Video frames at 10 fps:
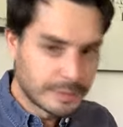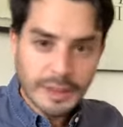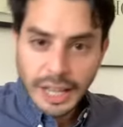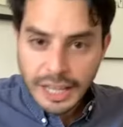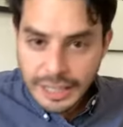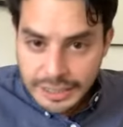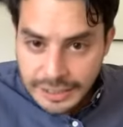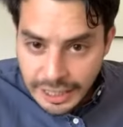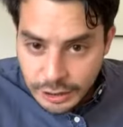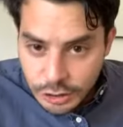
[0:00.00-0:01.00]
I guess
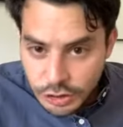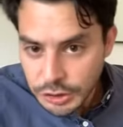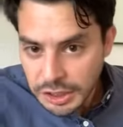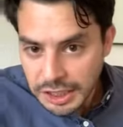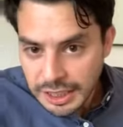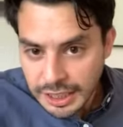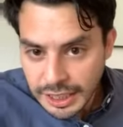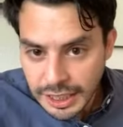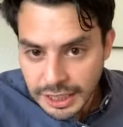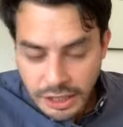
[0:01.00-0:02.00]
I don't see
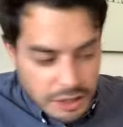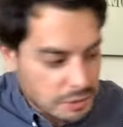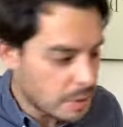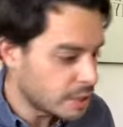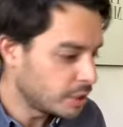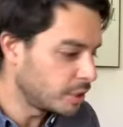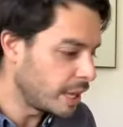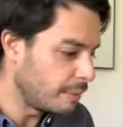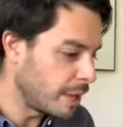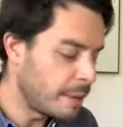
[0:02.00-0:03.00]
any other question
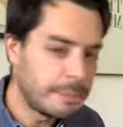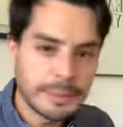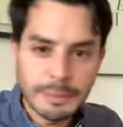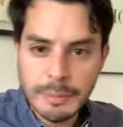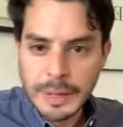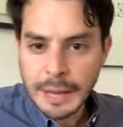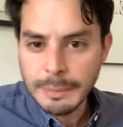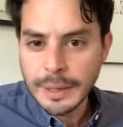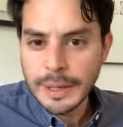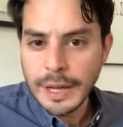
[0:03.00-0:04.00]
popping
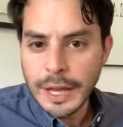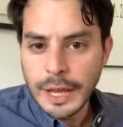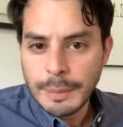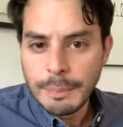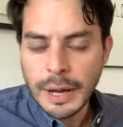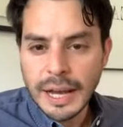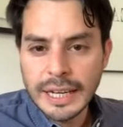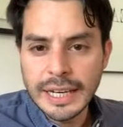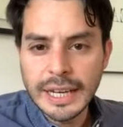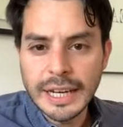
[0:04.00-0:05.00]
up,
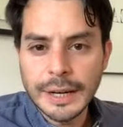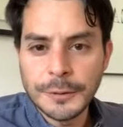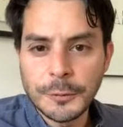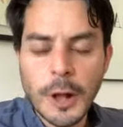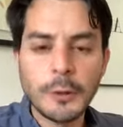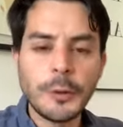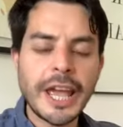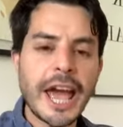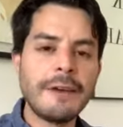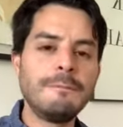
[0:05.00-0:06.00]
but well, we
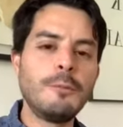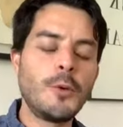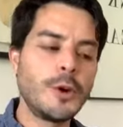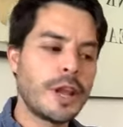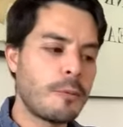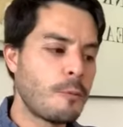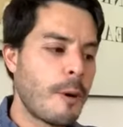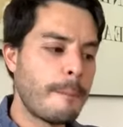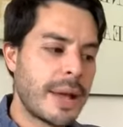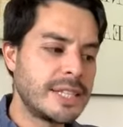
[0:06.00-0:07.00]
have more than
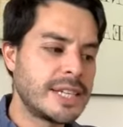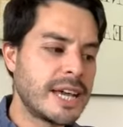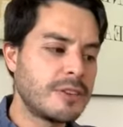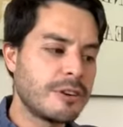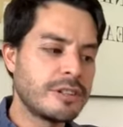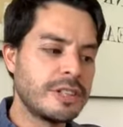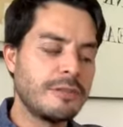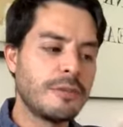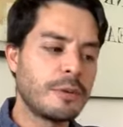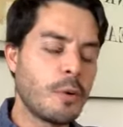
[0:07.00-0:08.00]
one matcha. There are
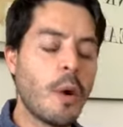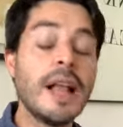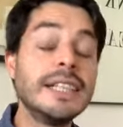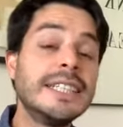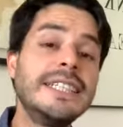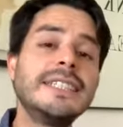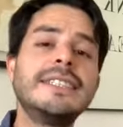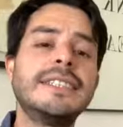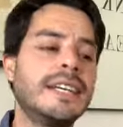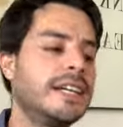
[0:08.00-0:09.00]
different qualities.
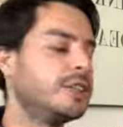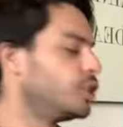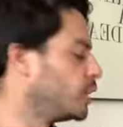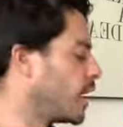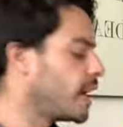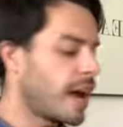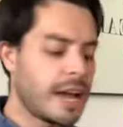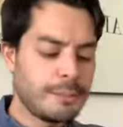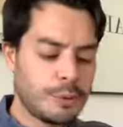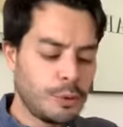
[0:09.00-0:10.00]
Today
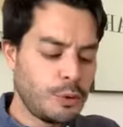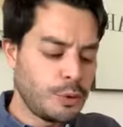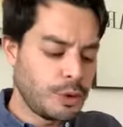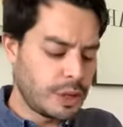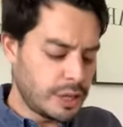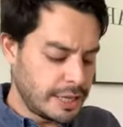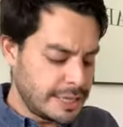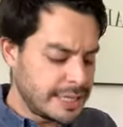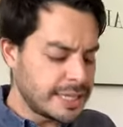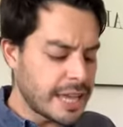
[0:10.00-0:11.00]
I brew,
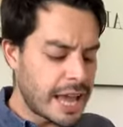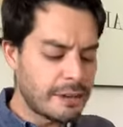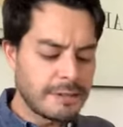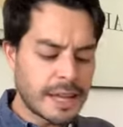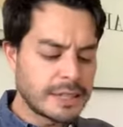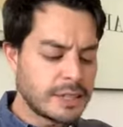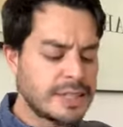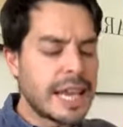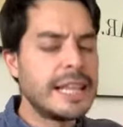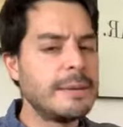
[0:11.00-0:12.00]
this is kind of like the
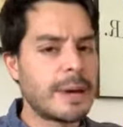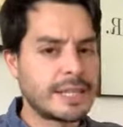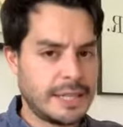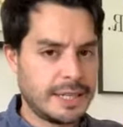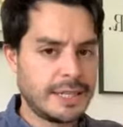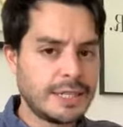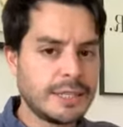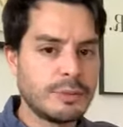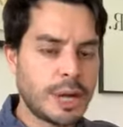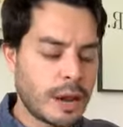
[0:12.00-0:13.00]
daily matcha. This
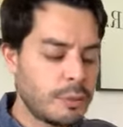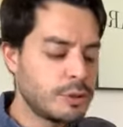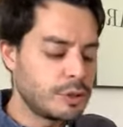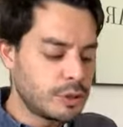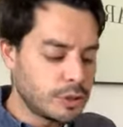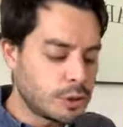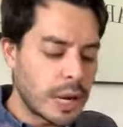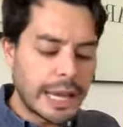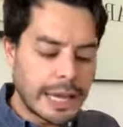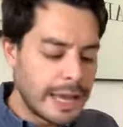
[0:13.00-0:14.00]
is what I would drink